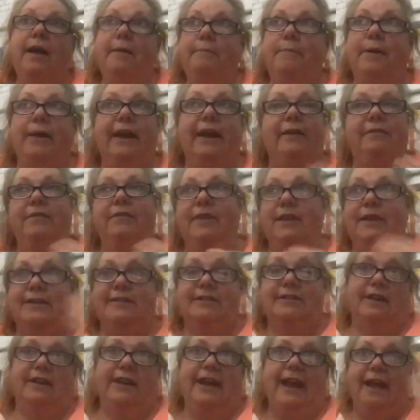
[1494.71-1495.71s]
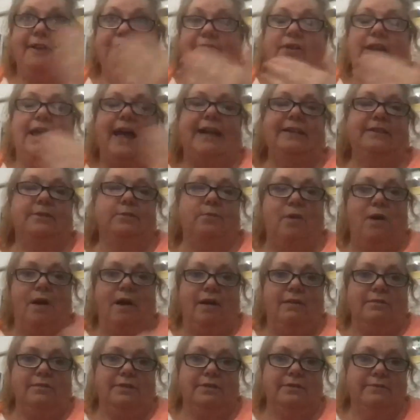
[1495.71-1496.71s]
But everything is going to have glass
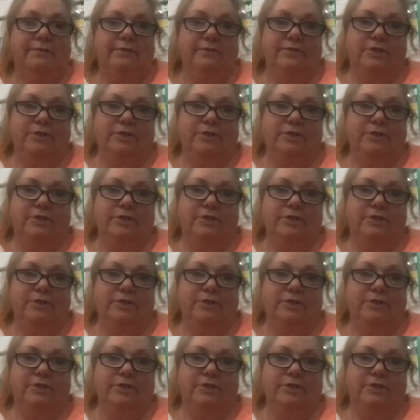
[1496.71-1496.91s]
walls.